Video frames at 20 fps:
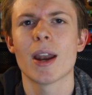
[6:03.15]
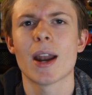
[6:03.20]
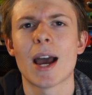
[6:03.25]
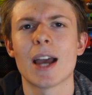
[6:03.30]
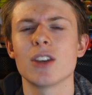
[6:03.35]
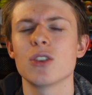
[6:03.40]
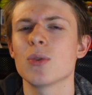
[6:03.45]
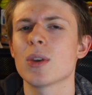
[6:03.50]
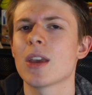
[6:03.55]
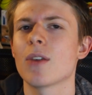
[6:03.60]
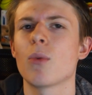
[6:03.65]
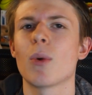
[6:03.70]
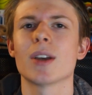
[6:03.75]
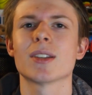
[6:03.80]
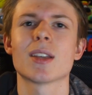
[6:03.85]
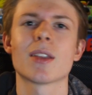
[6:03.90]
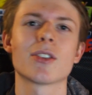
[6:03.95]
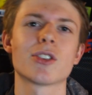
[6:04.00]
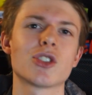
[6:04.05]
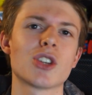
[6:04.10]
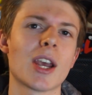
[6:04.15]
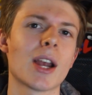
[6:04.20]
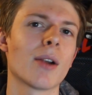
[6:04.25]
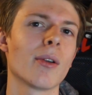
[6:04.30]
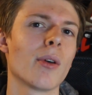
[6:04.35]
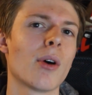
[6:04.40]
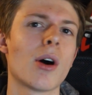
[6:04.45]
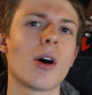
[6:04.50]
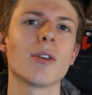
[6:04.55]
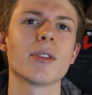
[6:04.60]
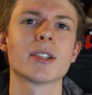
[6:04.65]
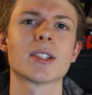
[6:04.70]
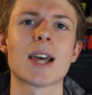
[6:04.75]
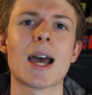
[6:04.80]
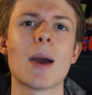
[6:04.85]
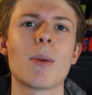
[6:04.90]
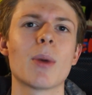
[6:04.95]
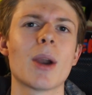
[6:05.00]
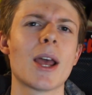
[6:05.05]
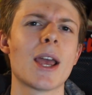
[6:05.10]
I do giveaways on this channel all the
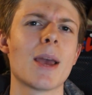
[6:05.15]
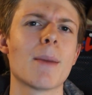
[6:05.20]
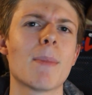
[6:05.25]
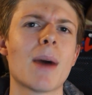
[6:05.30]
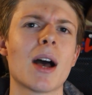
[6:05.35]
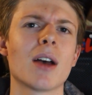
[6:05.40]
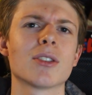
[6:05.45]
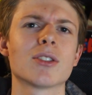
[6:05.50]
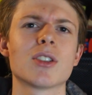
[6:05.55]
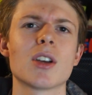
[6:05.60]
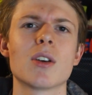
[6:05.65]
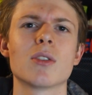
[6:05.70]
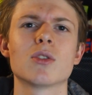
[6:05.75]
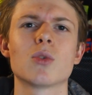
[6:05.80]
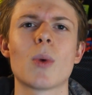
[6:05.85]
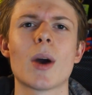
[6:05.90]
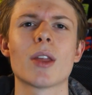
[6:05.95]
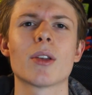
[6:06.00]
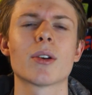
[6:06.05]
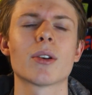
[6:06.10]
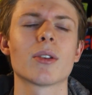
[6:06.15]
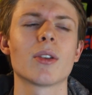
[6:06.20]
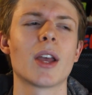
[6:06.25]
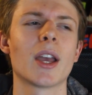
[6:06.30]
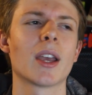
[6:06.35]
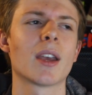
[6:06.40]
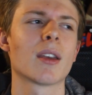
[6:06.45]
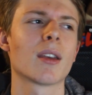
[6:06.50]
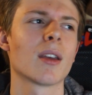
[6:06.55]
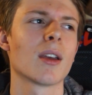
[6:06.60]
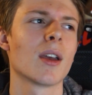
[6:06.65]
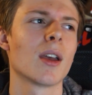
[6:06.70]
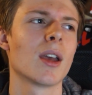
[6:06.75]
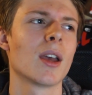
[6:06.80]
time when I hit milestones, whether like